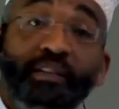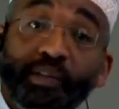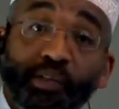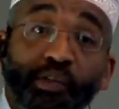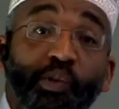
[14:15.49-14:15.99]

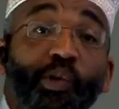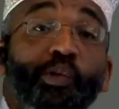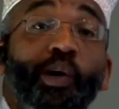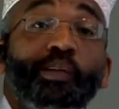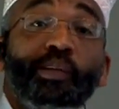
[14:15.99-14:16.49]
This is your
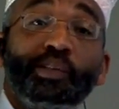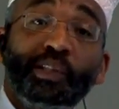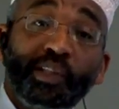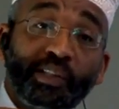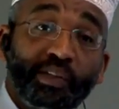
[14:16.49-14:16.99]
daughter.
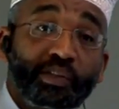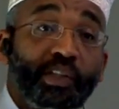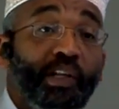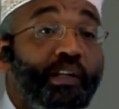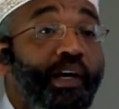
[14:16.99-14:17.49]
She is
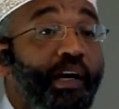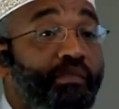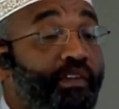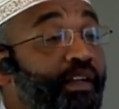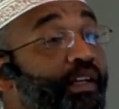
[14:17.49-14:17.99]
still
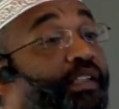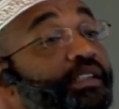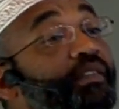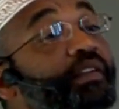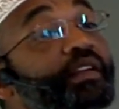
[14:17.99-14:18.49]
alive.
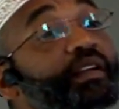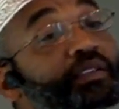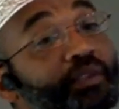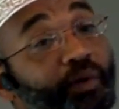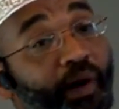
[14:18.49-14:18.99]
Seven
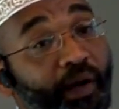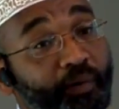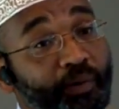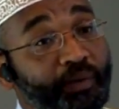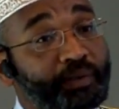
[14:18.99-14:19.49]
years ago, I
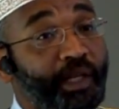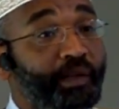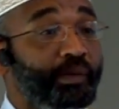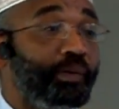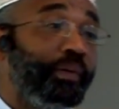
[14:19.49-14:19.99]
couldn't
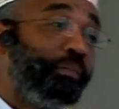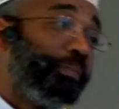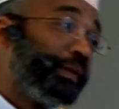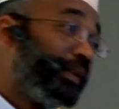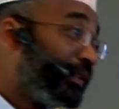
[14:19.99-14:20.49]
tell you,
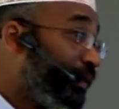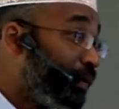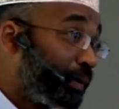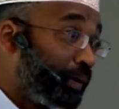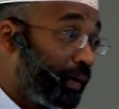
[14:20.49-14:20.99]
but this is
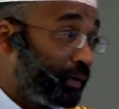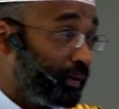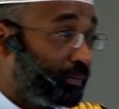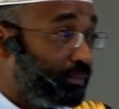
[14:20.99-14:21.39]
your daughter.